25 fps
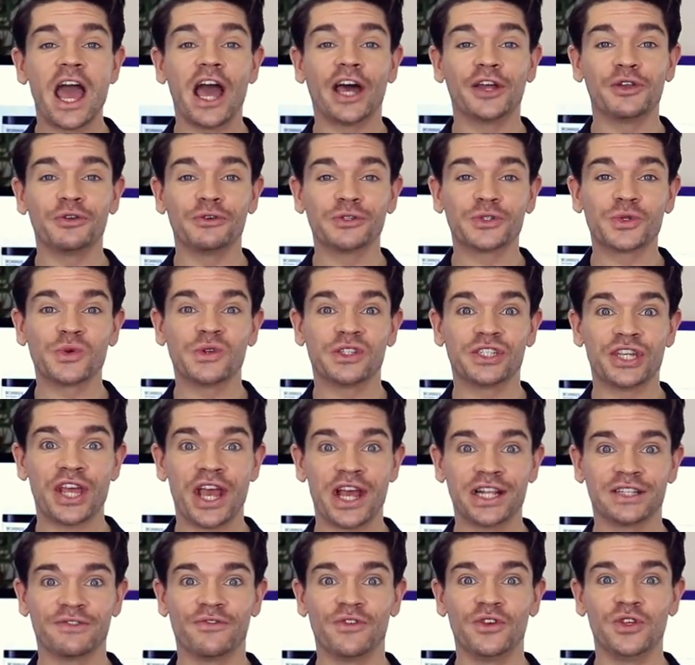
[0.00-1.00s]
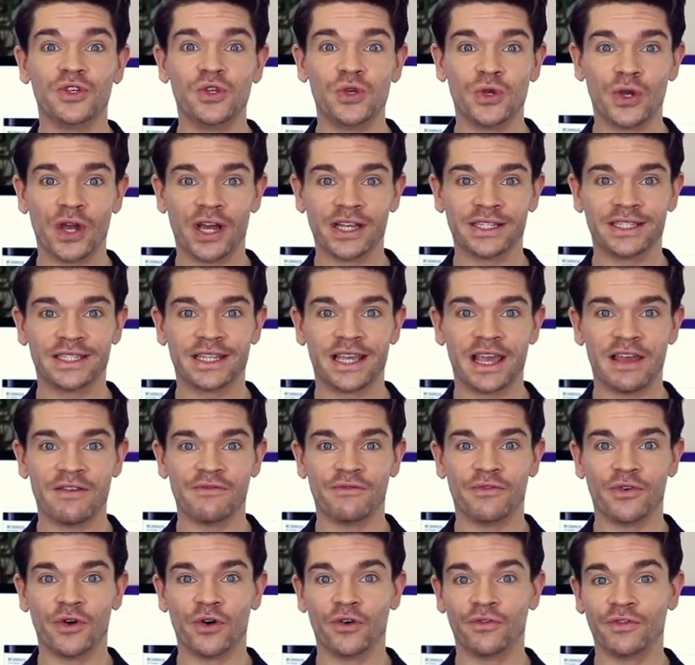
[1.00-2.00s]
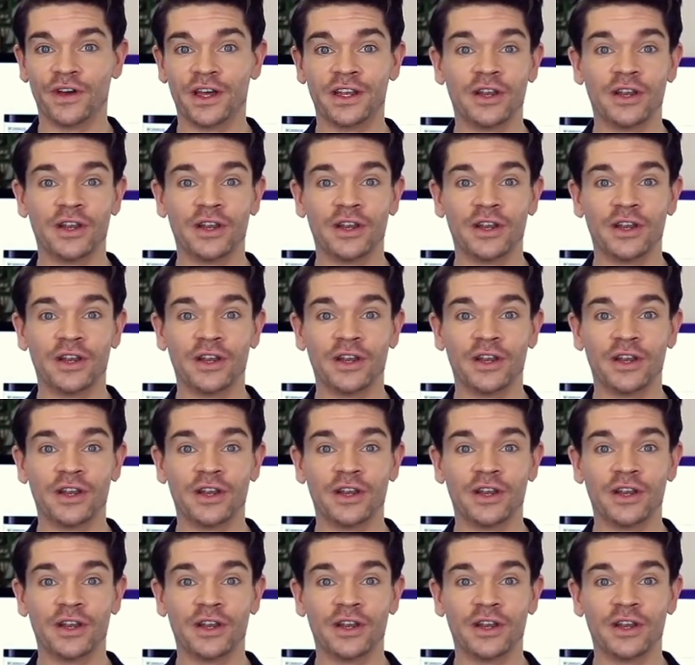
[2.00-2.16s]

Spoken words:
and also a chance for you guys to get involved